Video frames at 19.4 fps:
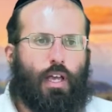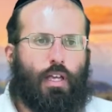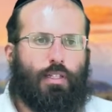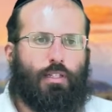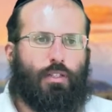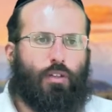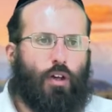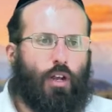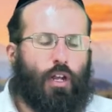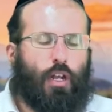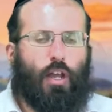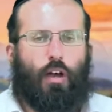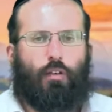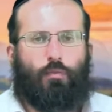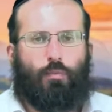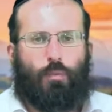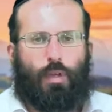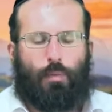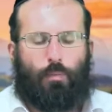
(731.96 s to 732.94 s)
It's not
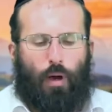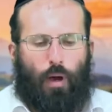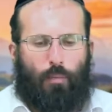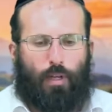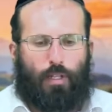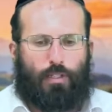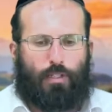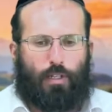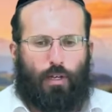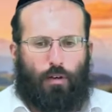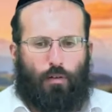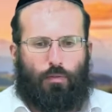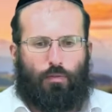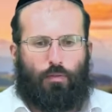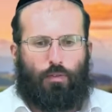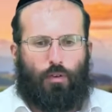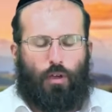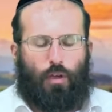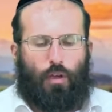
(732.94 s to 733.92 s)
enough me by
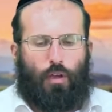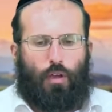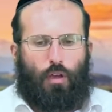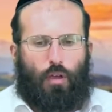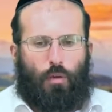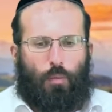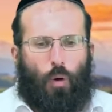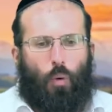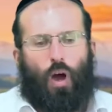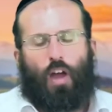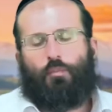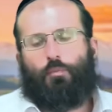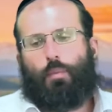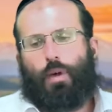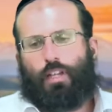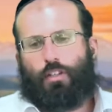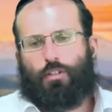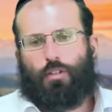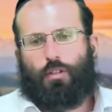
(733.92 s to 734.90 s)
myself. My wife
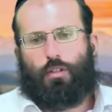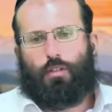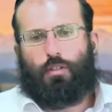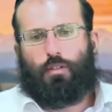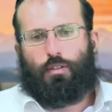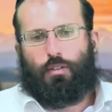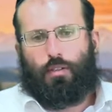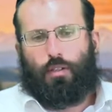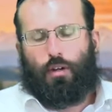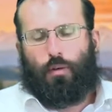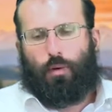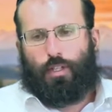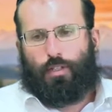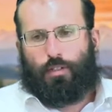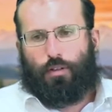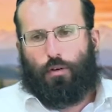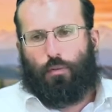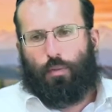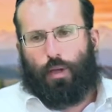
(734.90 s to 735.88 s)
mentioned, you know, my
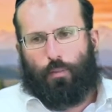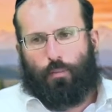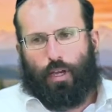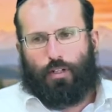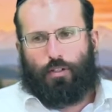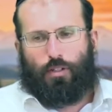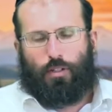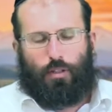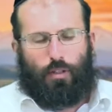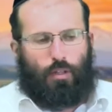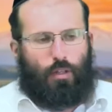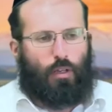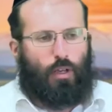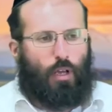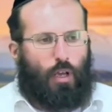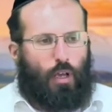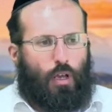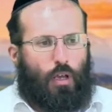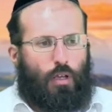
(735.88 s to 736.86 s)
soulmate mentioned that
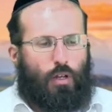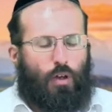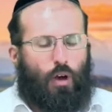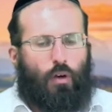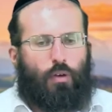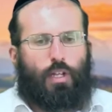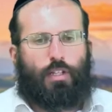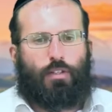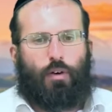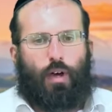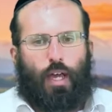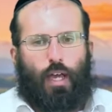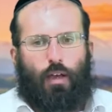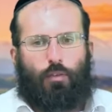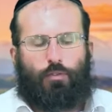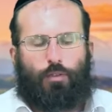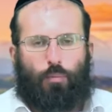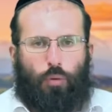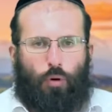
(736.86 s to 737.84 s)
not only do I
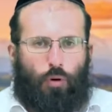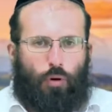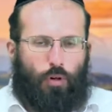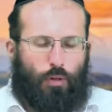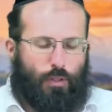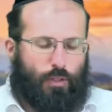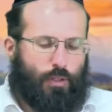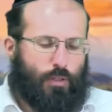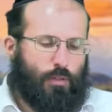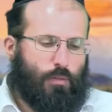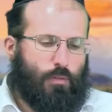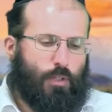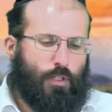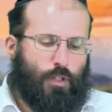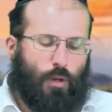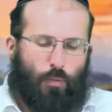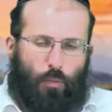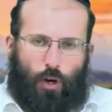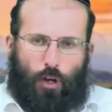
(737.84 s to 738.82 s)
have to pause,
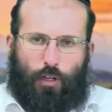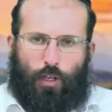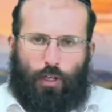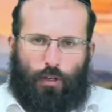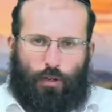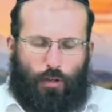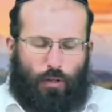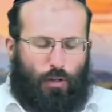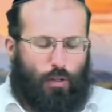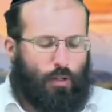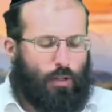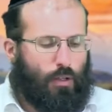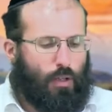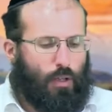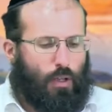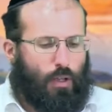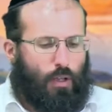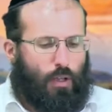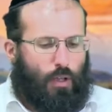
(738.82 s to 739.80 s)
which I'm working on,
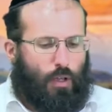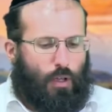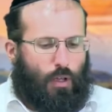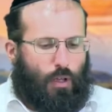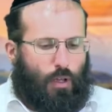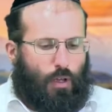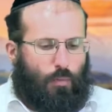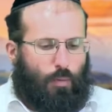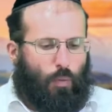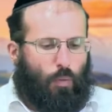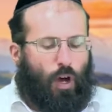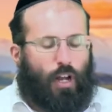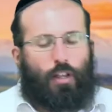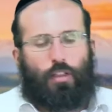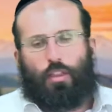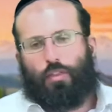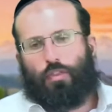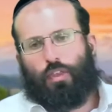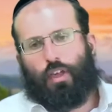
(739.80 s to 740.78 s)
but one
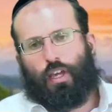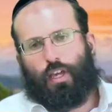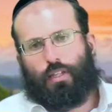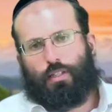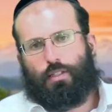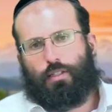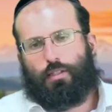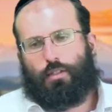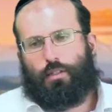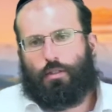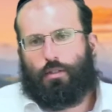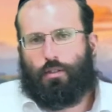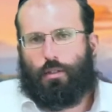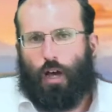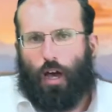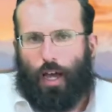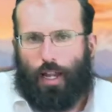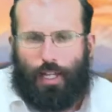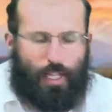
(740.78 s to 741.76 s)
of the things
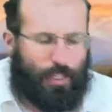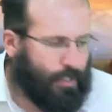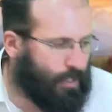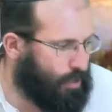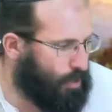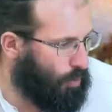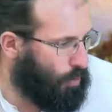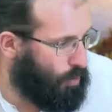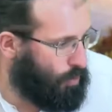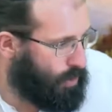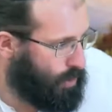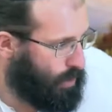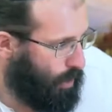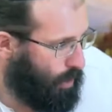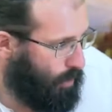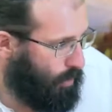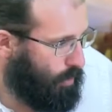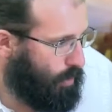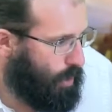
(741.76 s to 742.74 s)
that I need to do
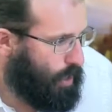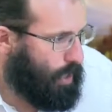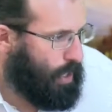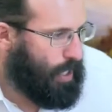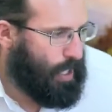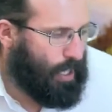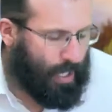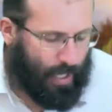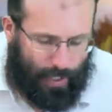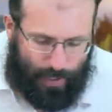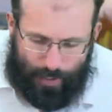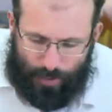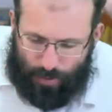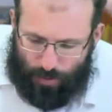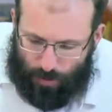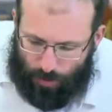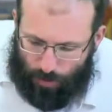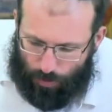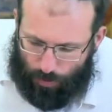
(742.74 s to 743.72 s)
also
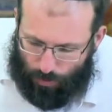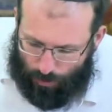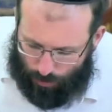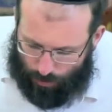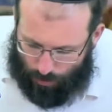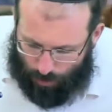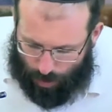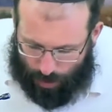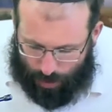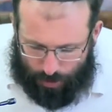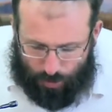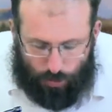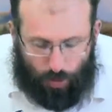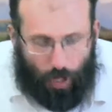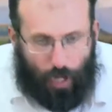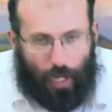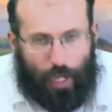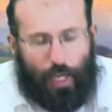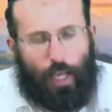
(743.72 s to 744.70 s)
is to really
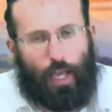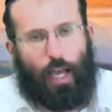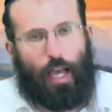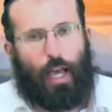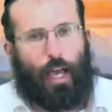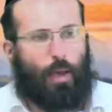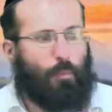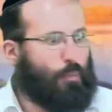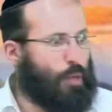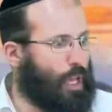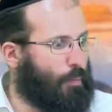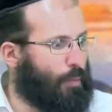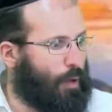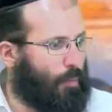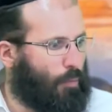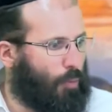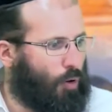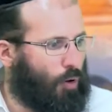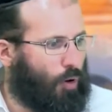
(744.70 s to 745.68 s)
try and be a
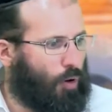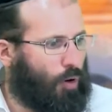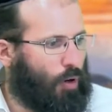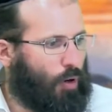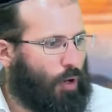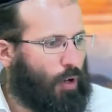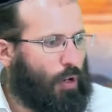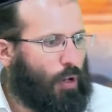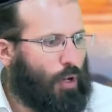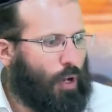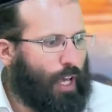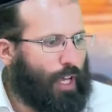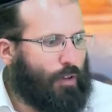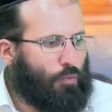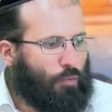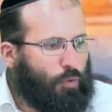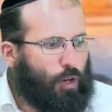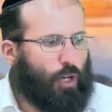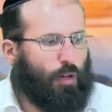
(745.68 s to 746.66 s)
bit more like
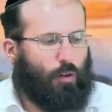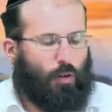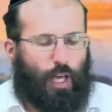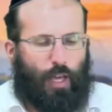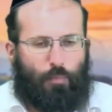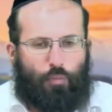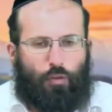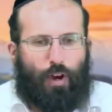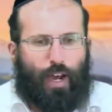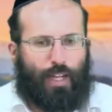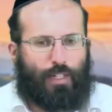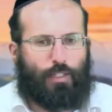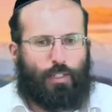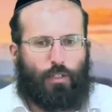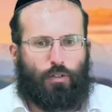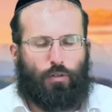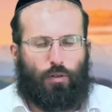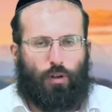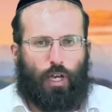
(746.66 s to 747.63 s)
real, like
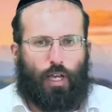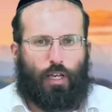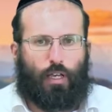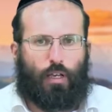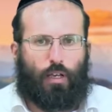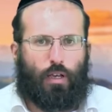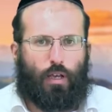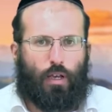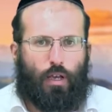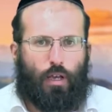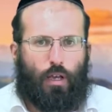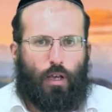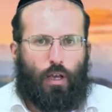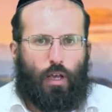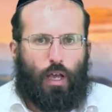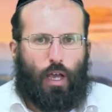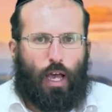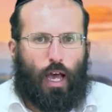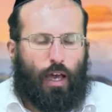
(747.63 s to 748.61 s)
practical. Like,
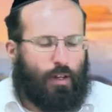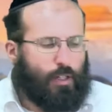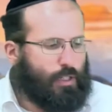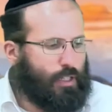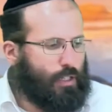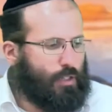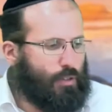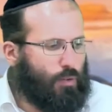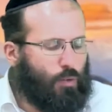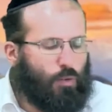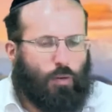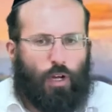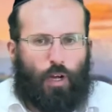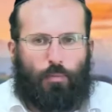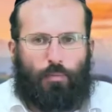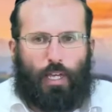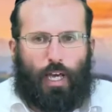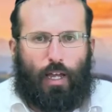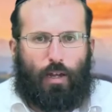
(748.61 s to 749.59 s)
how does this all
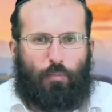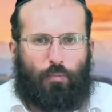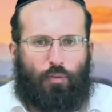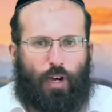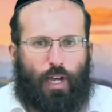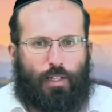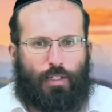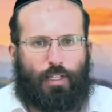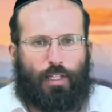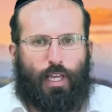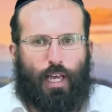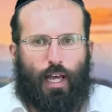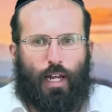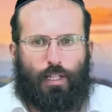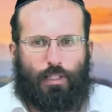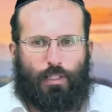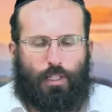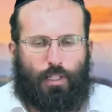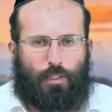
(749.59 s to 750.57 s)
come down in
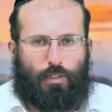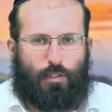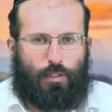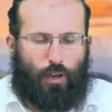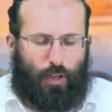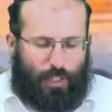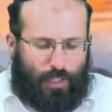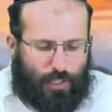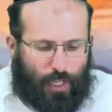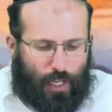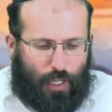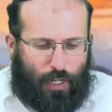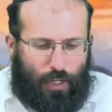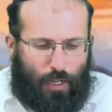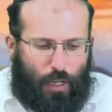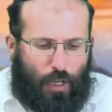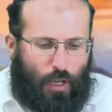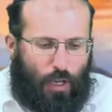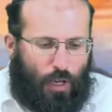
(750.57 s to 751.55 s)
practicalities? So I
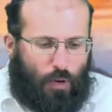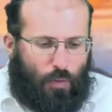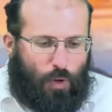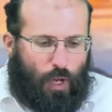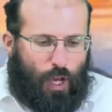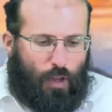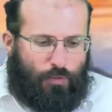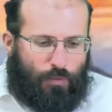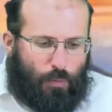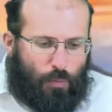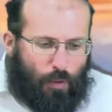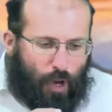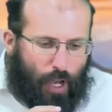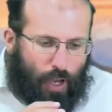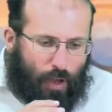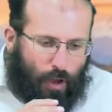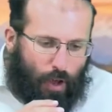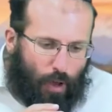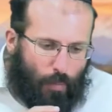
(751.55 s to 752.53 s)
said, we have to
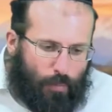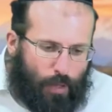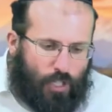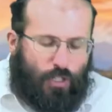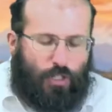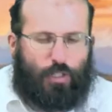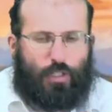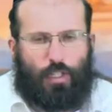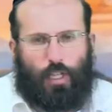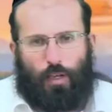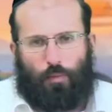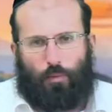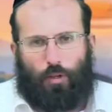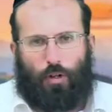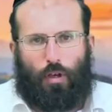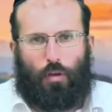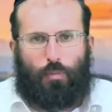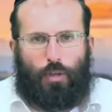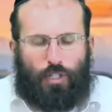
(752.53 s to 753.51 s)
write a mission
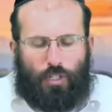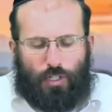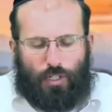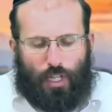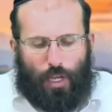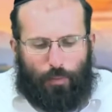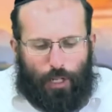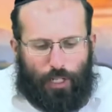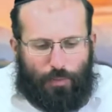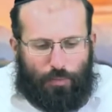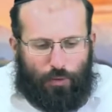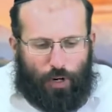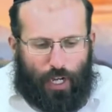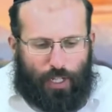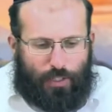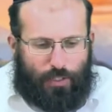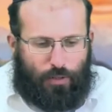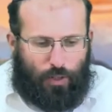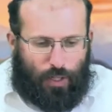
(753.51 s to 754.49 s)
statement. A mission statement is
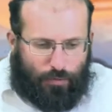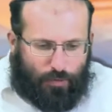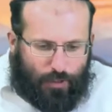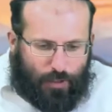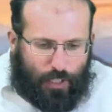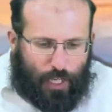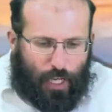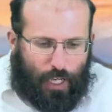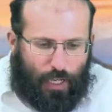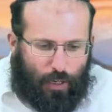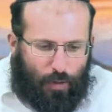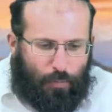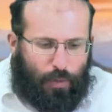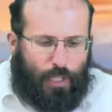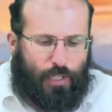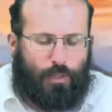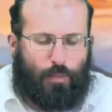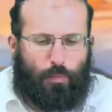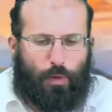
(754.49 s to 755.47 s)
practical. You have to take a
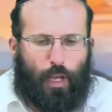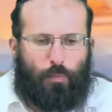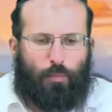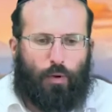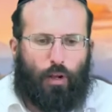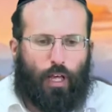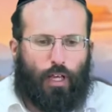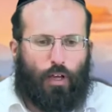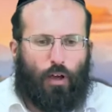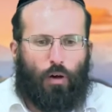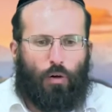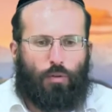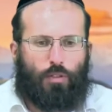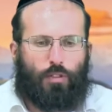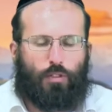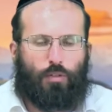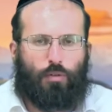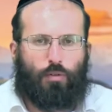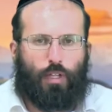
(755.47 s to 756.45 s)
piece of paper, like
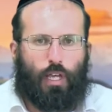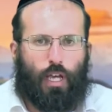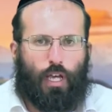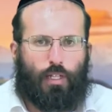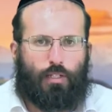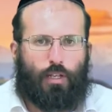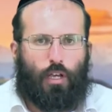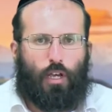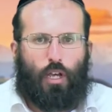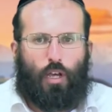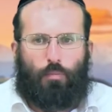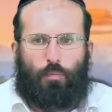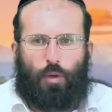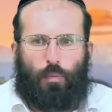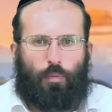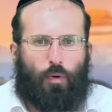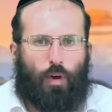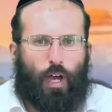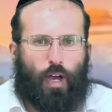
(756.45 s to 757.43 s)
old school days,
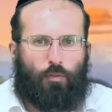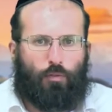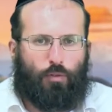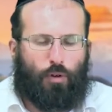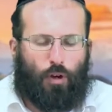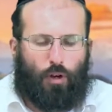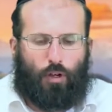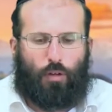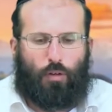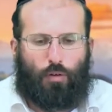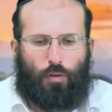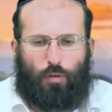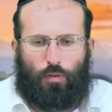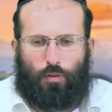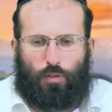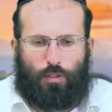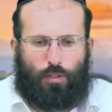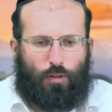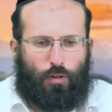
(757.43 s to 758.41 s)
people have
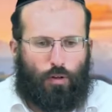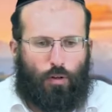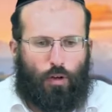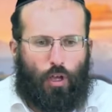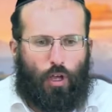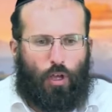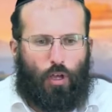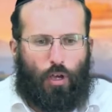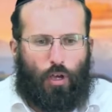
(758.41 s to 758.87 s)
chronicles or